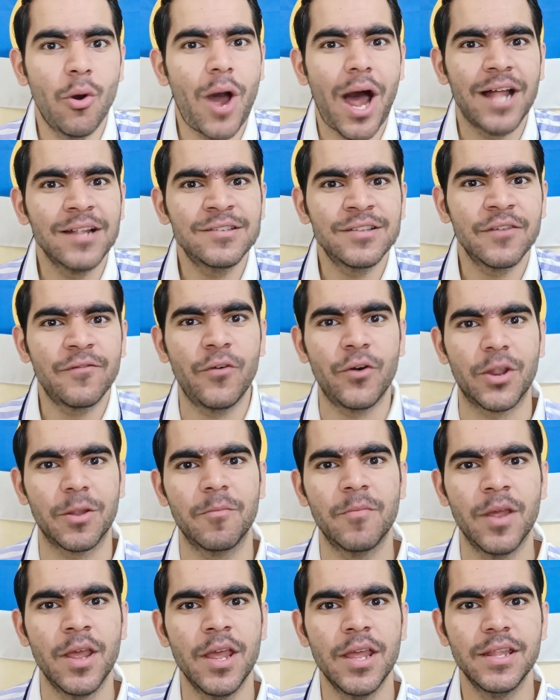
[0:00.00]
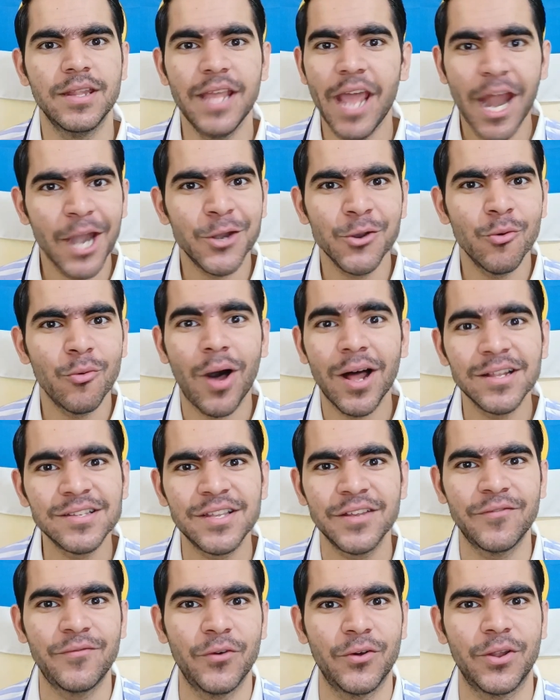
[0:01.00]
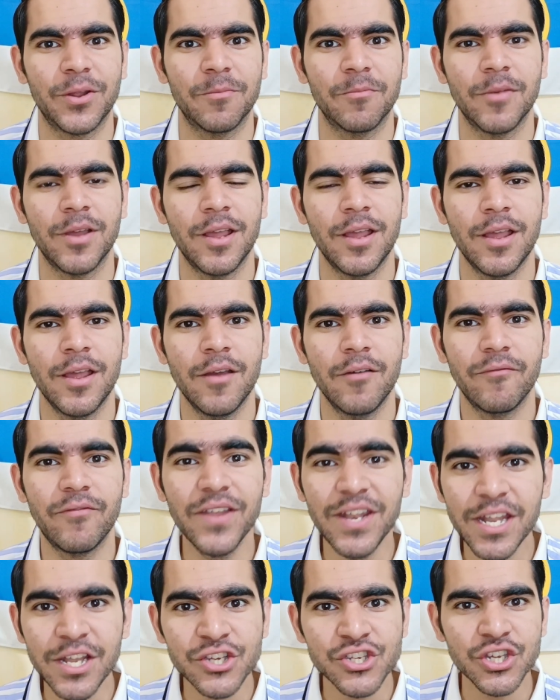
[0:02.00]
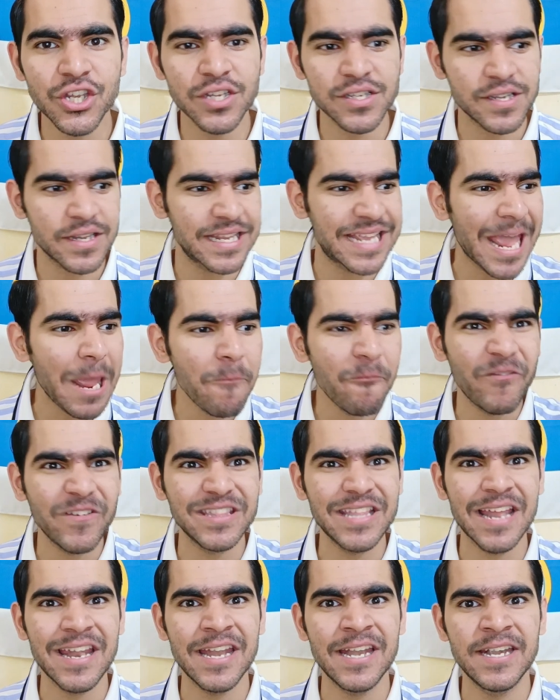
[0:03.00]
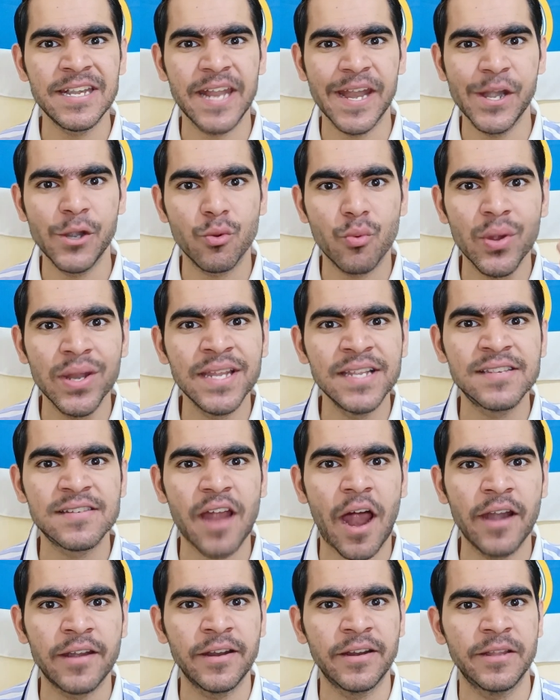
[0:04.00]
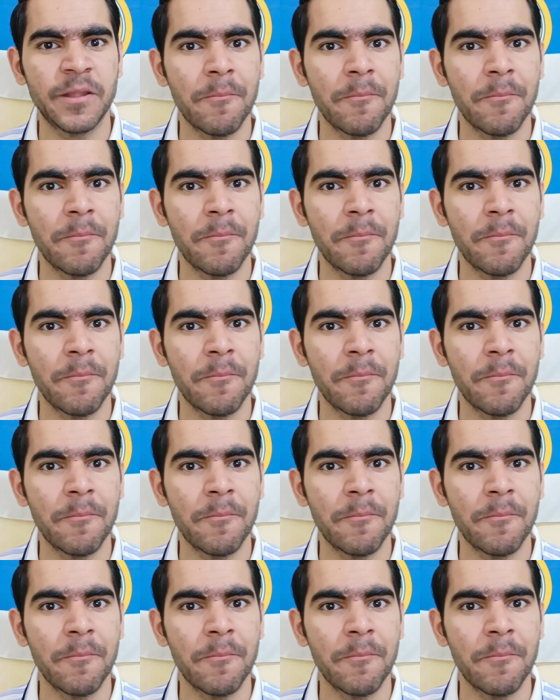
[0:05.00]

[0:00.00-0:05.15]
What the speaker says: answer for him. They had no answer for him. Vinicius came with an intent when he started